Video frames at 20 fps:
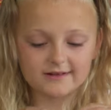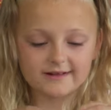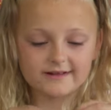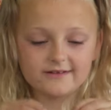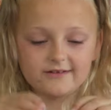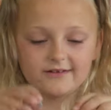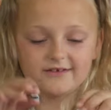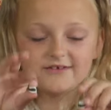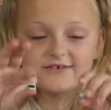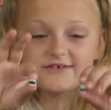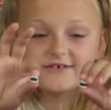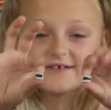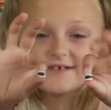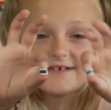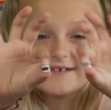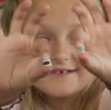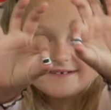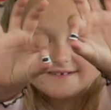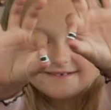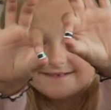little
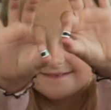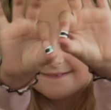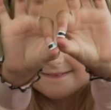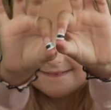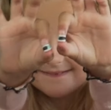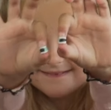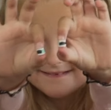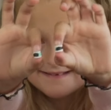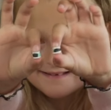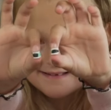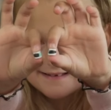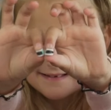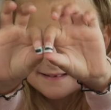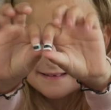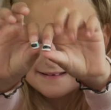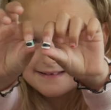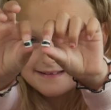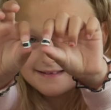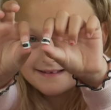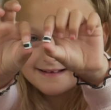shoes.
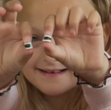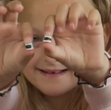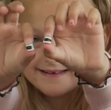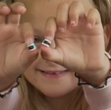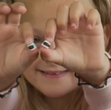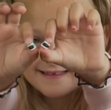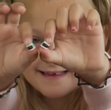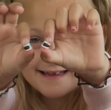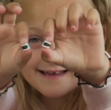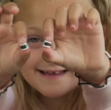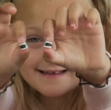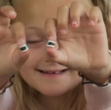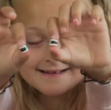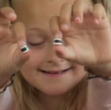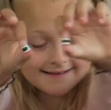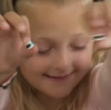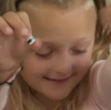Look at that.